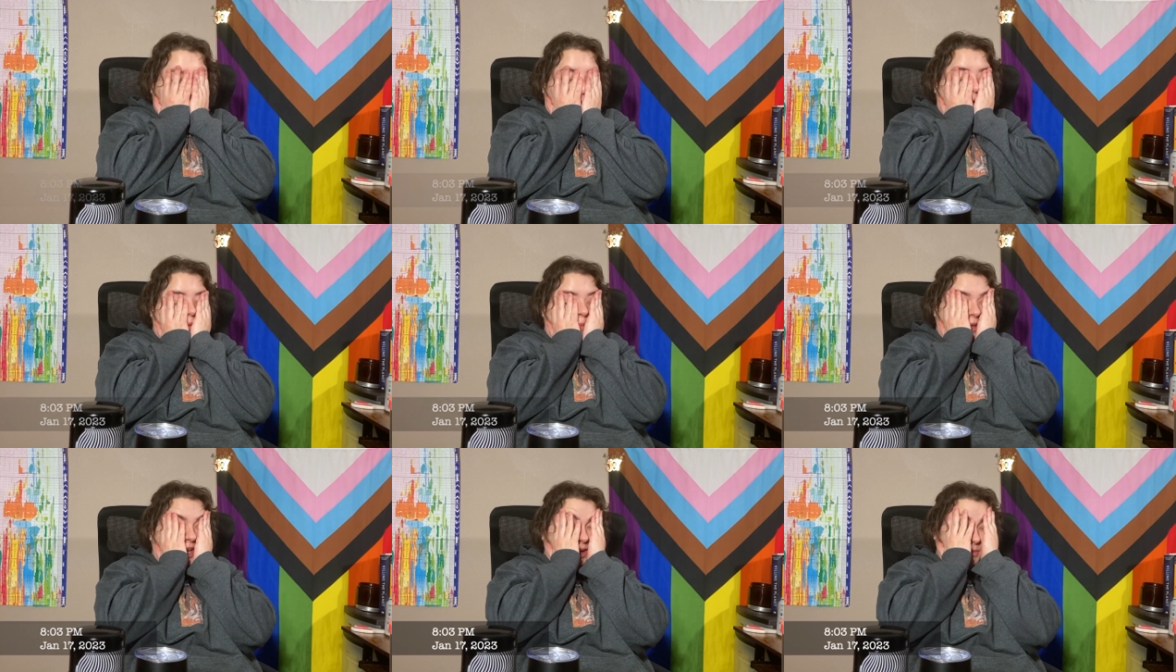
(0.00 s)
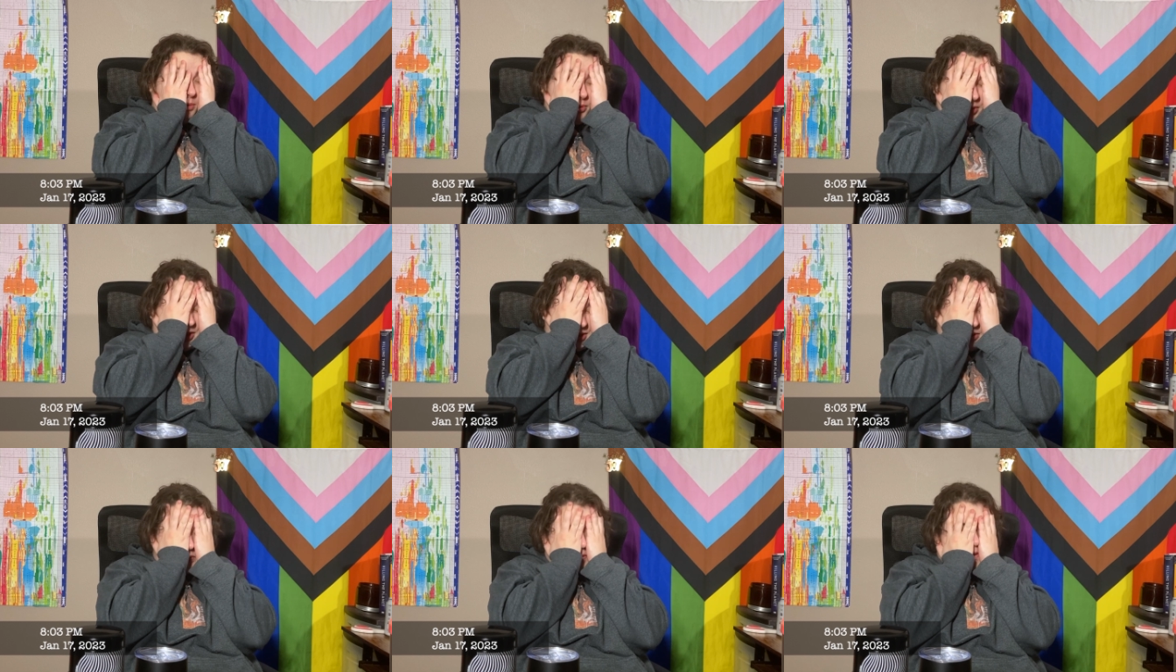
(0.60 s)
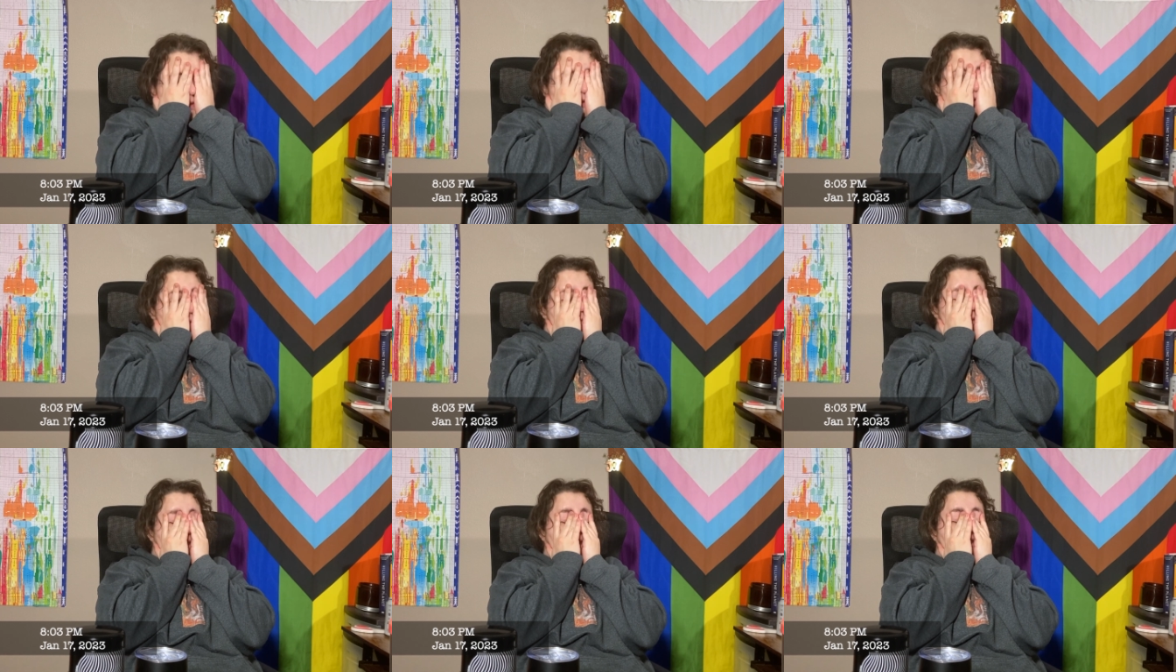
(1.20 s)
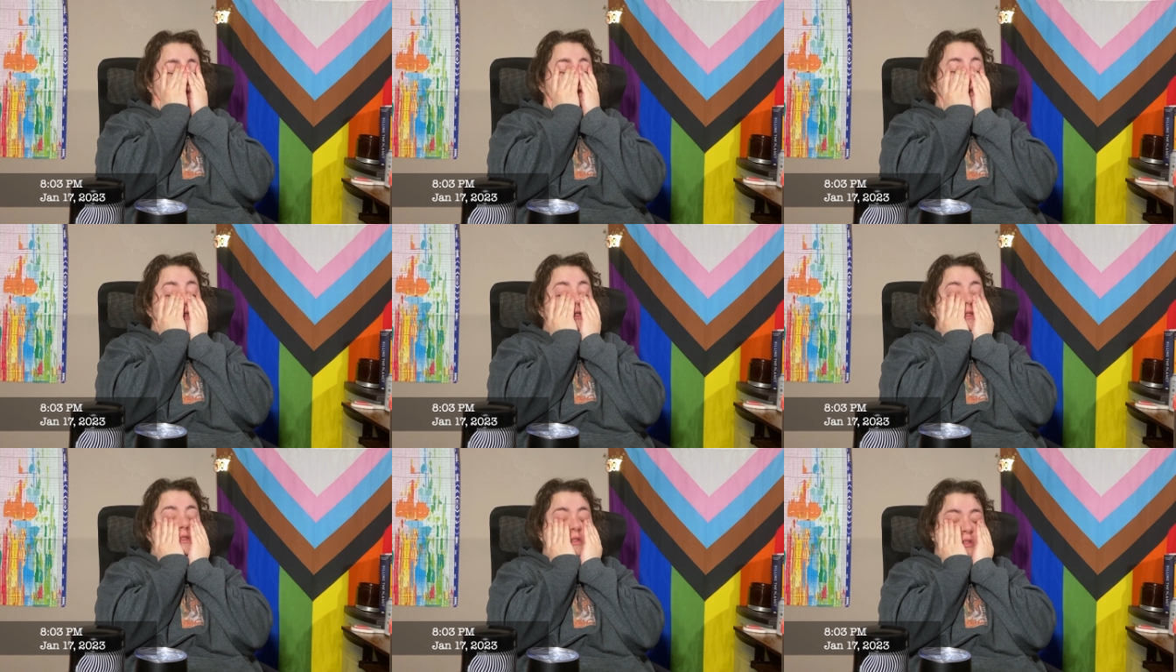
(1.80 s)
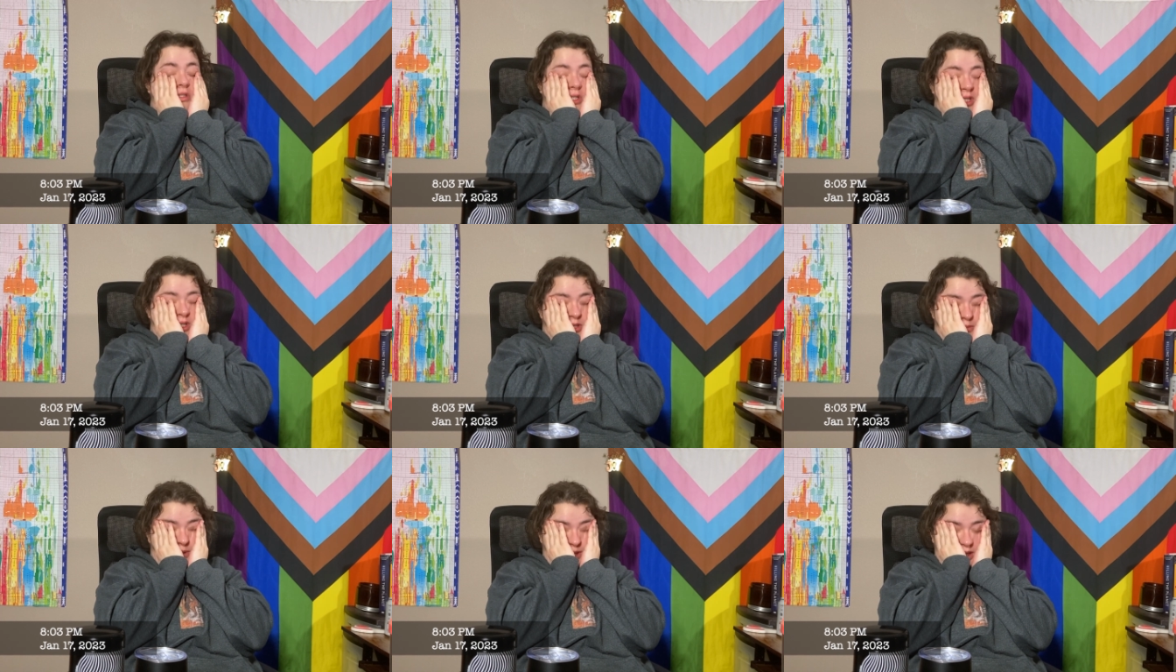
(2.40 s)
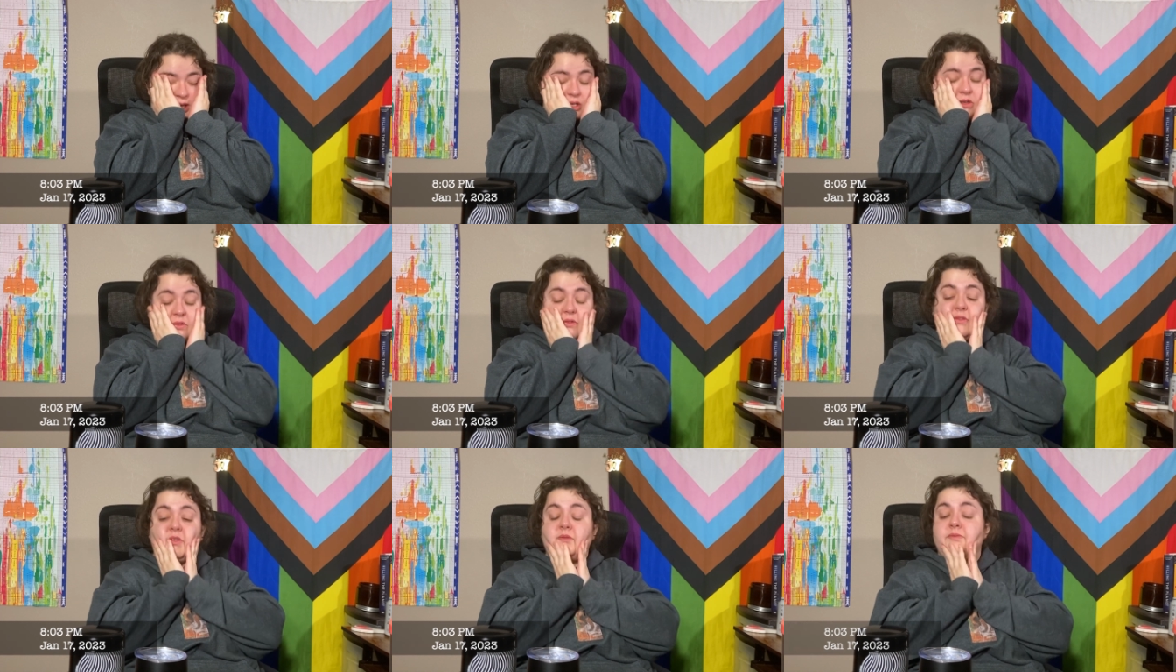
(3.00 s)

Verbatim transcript: I mean, I'm already doing so many other things to change my life